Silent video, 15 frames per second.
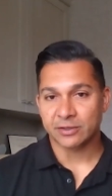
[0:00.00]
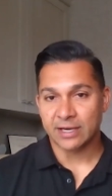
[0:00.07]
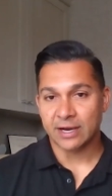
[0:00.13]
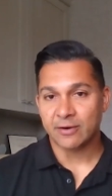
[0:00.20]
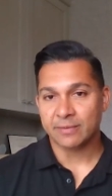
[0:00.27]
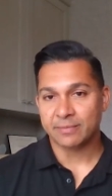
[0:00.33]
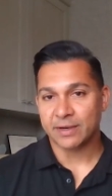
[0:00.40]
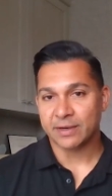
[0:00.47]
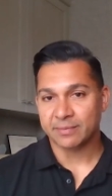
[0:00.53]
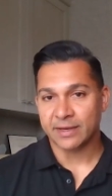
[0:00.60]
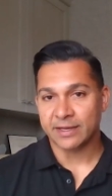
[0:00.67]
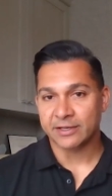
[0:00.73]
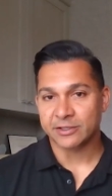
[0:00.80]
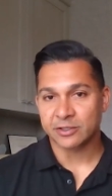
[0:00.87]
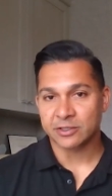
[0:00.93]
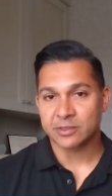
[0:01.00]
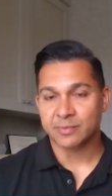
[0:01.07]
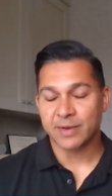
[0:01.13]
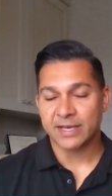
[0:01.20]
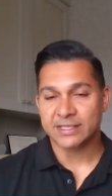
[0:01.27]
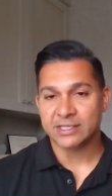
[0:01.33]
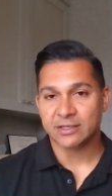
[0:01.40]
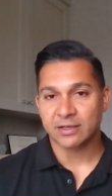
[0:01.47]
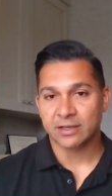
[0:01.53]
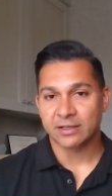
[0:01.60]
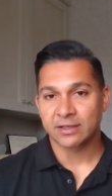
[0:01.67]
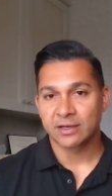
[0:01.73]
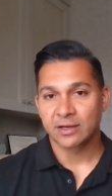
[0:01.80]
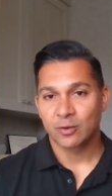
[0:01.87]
Now I pick managers based on